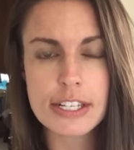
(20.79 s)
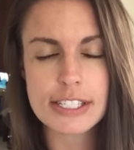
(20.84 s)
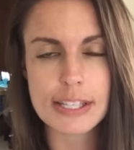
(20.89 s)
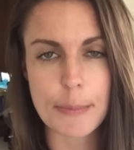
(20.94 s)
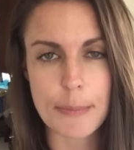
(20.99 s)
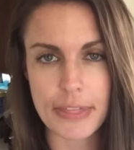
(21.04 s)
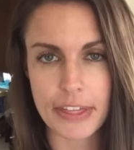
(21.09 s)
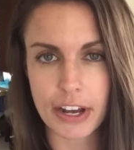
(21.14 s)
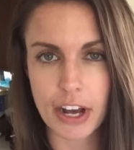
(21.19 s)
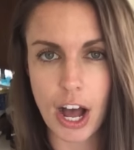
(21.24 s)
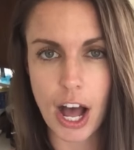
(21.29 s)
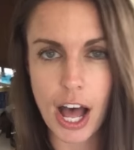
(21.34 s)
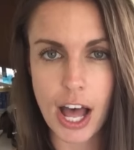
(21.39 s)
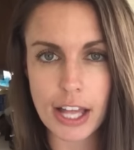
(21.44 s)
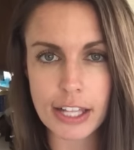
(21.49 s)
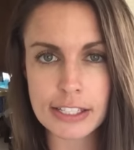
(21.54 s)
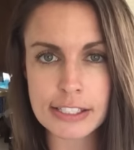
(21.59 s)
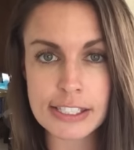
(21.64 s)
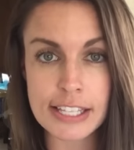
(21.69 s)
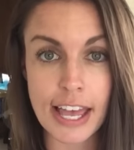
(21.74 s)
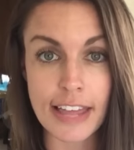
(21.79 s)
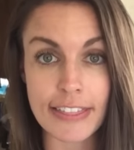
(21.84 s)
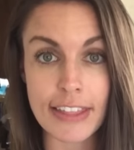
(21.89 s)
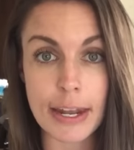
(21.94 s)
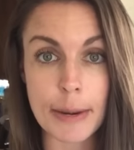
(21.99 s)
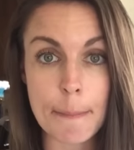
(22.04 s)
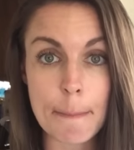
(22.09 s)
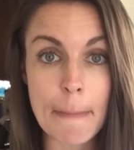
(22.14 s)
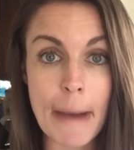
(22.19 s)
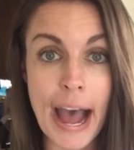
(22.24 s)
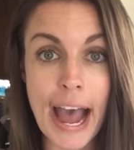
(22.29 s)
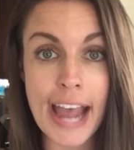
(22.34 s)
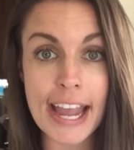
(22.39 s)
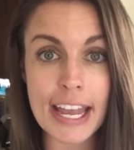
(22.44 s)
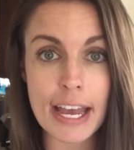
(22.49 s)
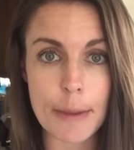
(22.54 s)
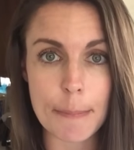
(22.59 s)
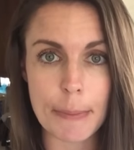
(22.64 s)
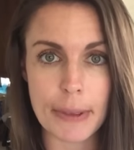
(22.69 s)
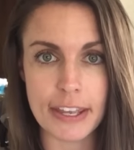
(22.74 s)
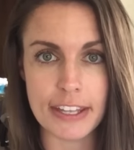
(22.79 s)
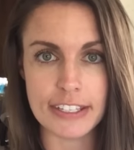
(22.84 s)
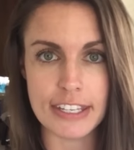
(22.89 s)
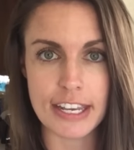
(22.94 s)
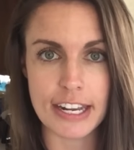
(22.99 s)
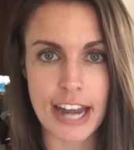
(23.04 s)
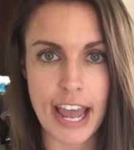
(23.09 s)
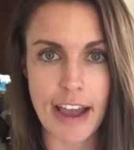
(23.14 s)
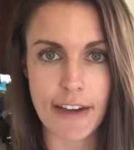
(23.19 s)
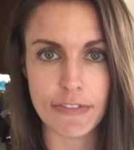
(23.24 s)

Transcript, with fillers: some of the cons, and then my opinion